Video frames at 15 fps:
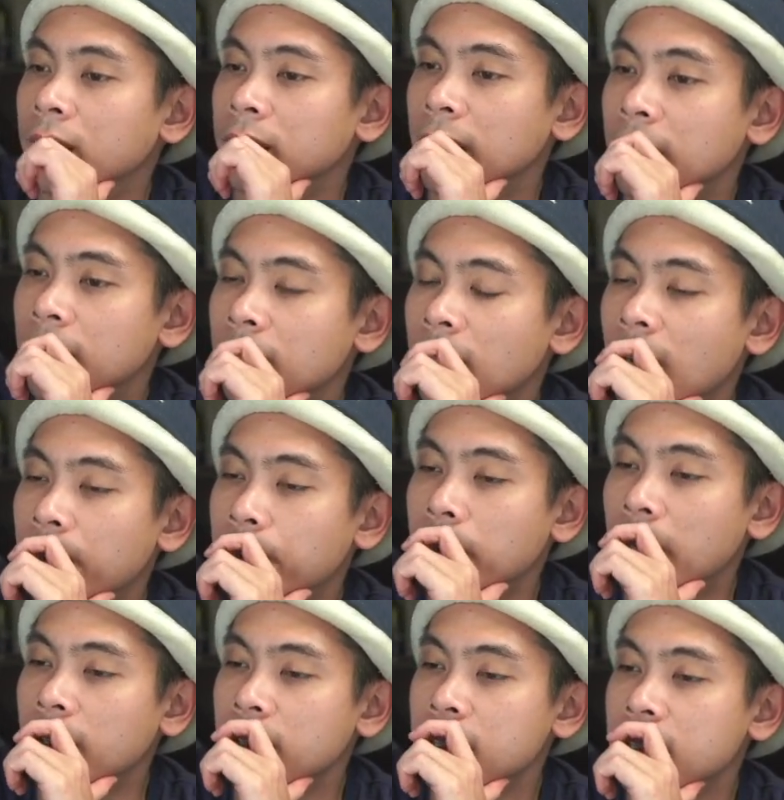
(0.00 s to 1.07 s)
The top
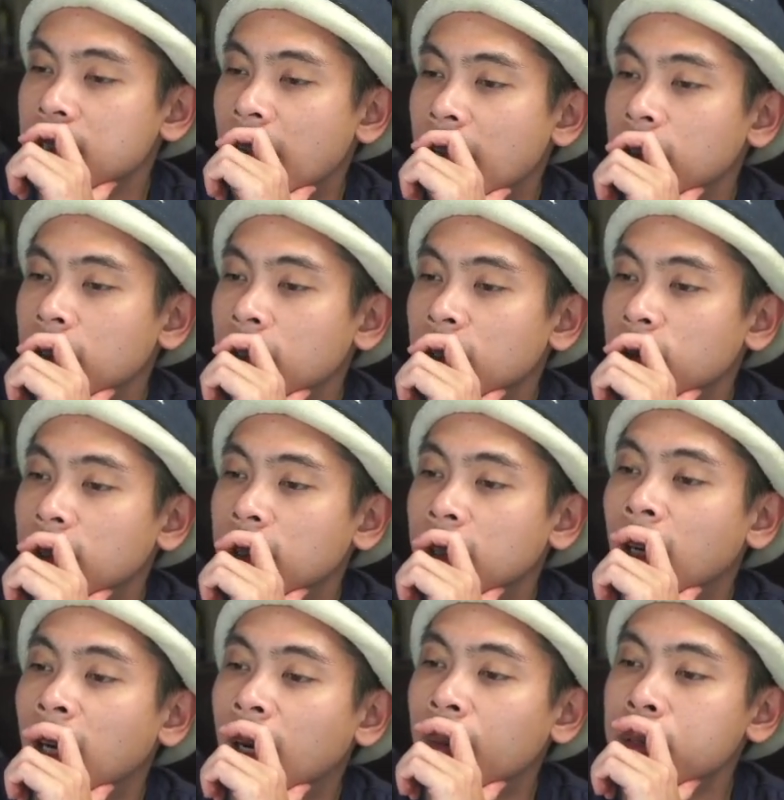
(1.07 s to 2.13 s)
mount standard with
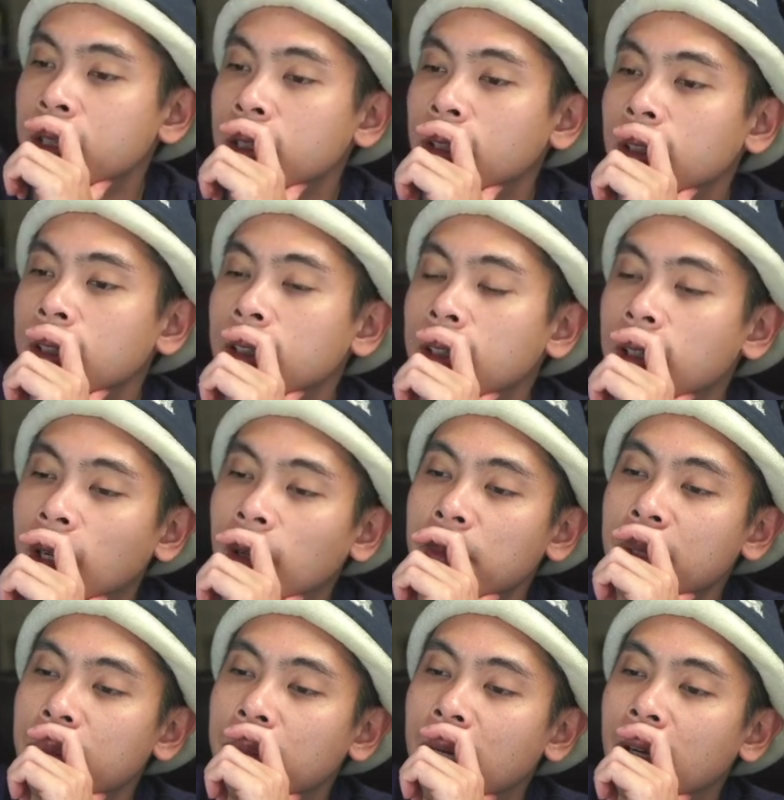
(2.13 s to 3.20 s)
optional
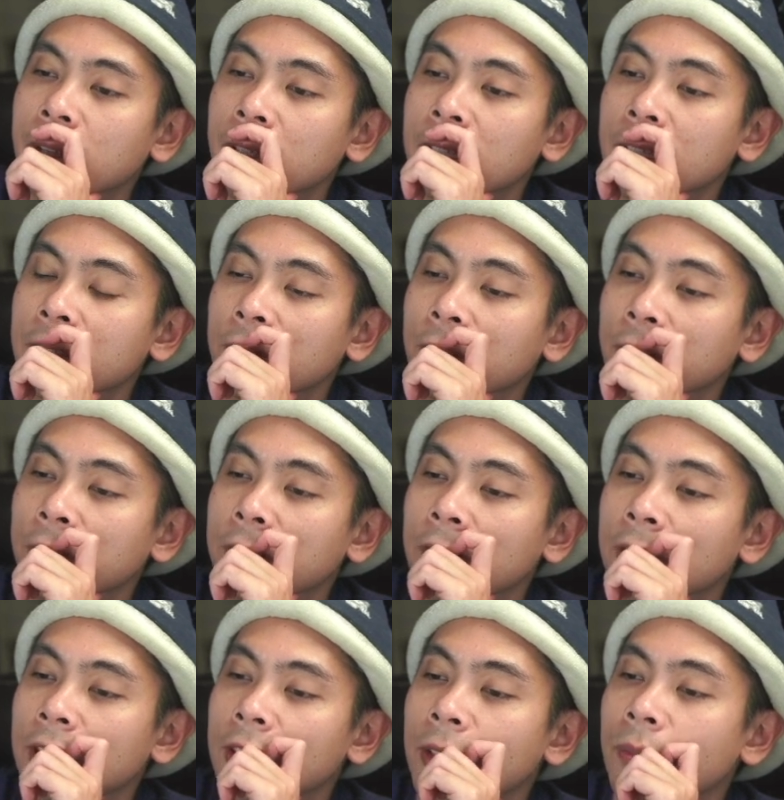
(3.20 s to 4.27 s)
gummy mount
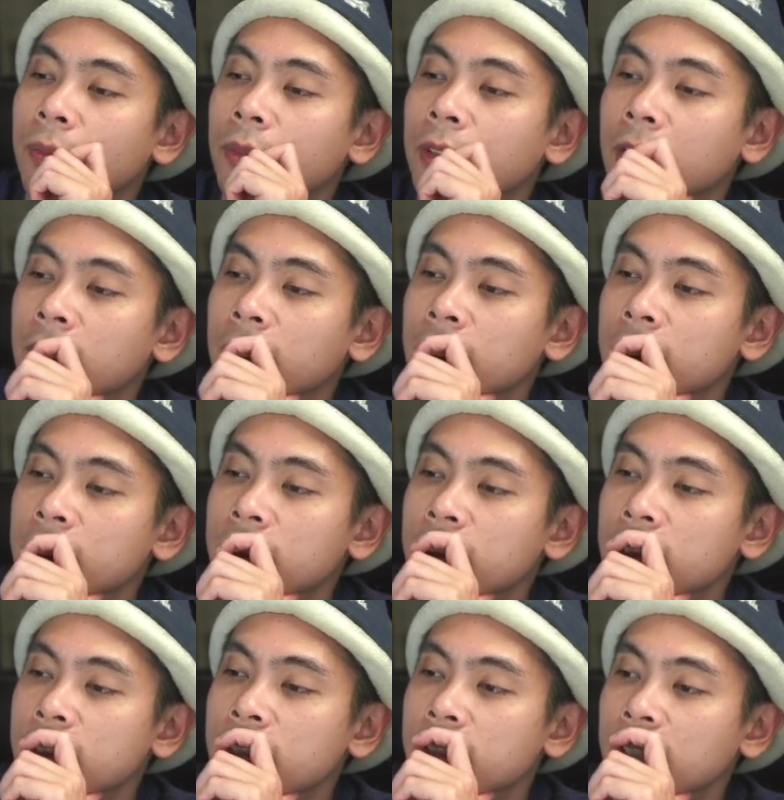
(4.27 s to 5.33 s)
included.
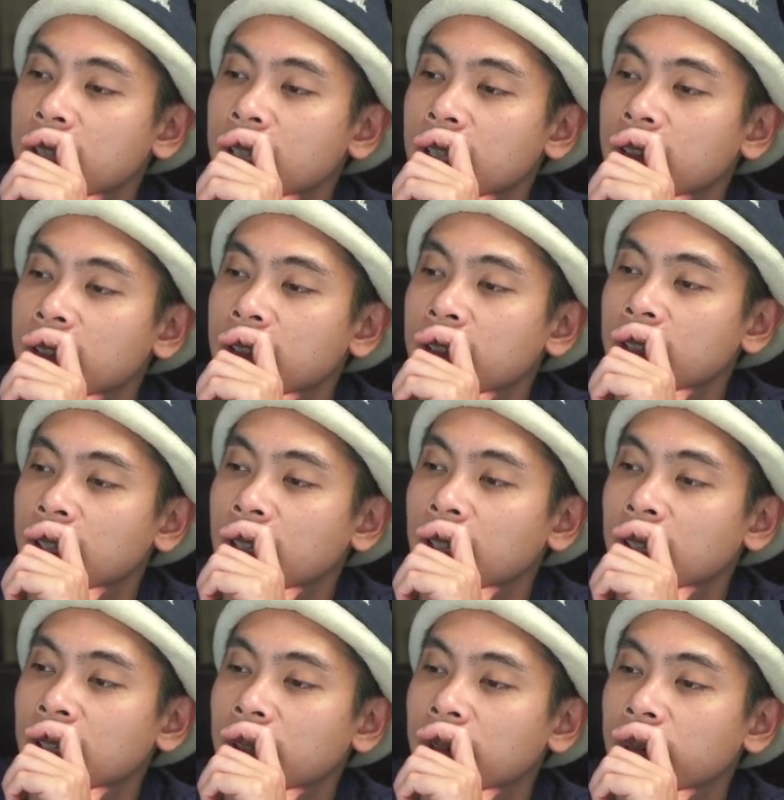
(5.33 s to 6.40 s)
Interesting, okay.